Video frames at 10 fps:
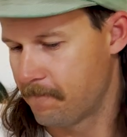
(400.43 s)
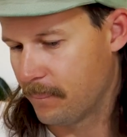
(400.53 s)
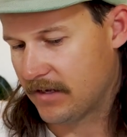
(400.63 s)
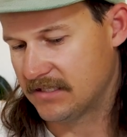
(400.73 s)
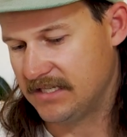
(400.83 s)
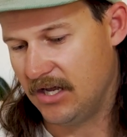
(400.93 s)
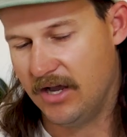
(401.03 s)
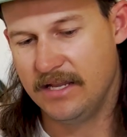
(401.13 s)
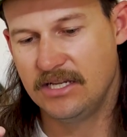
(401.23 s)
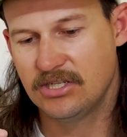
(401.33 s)
Like I say, I
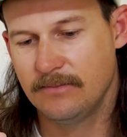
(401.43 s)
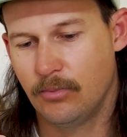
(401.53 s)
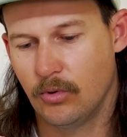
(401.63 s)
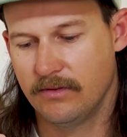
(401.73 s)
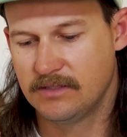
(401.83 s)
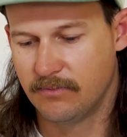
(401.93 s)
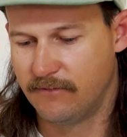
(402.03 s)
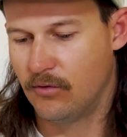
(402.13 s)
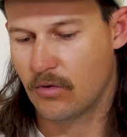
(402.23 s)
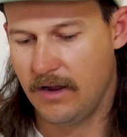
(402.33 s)
initially bought this
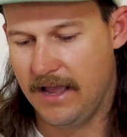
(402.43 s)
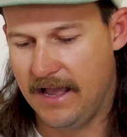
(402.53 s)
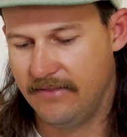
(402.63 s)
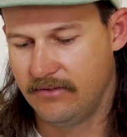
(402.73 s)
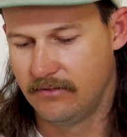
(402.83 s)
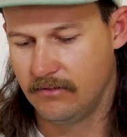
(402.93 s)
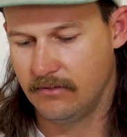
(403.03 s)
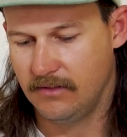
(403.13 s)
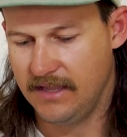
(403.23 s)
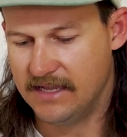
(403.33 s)
before I had
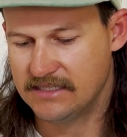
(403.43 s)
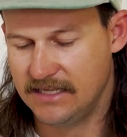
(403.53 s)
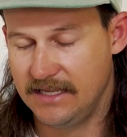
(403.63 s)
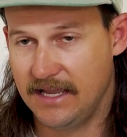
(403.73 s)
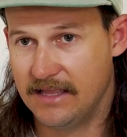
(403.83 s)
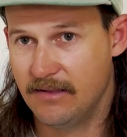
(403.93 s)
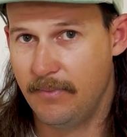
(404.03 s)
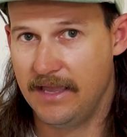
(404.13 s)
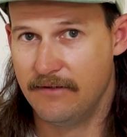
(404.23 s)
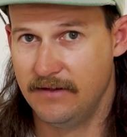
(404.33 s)
the SE and the
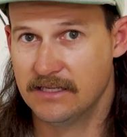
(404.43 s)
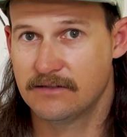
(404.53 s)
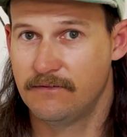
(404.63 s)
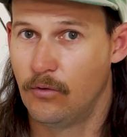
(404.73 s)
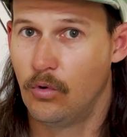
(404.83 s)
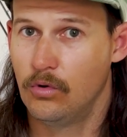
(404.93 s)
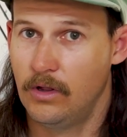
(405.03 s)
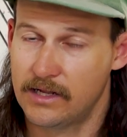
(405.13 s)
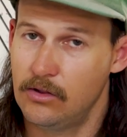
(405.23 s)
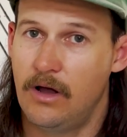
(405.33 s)
BFS for
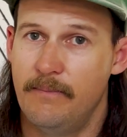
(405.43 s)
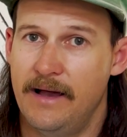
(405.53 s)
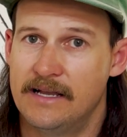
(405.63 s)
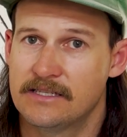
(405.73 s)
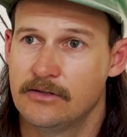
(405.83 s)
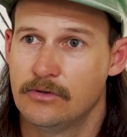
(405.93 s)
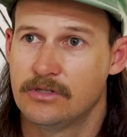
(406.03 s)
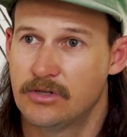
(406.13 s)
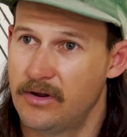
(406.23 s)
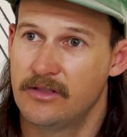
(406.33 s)
like light bass lures,
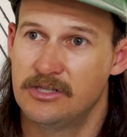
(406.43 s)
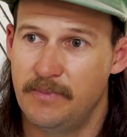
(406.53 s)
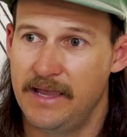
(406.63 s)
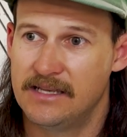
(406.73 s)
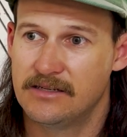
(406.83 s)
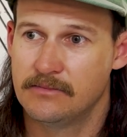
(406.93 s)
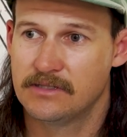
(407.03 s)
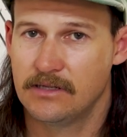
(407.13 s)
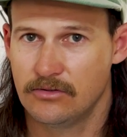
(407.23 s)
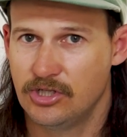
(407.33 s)
throwing those bantams,
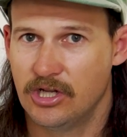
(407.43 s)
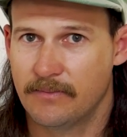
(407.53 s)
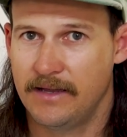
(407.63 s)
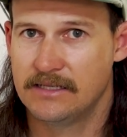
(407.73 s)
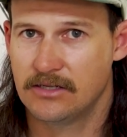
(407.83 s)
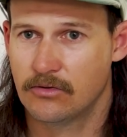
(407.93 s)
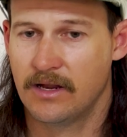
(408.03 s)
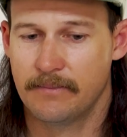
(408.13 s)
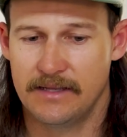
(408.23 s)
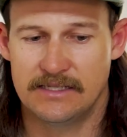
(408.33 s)
little jerk baits, little
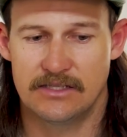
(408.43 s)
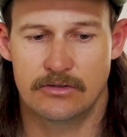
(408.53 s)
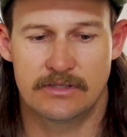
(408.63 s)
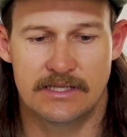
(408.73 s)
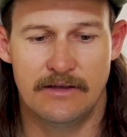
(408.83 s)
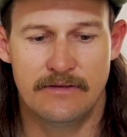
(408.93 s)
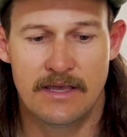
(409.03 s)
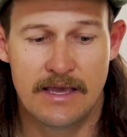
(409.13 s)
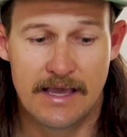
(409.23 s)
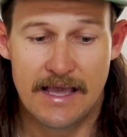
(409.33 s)
crankbaits, that sort of stuff.
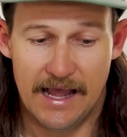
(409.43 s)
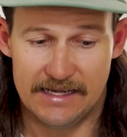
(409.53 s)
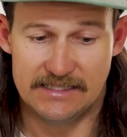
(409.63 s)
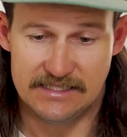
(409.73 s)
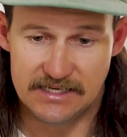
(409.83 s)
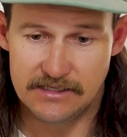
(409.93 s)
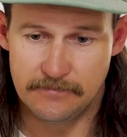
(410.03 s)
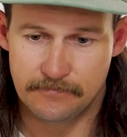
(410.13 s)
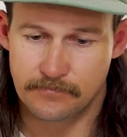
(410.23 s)
And it did it.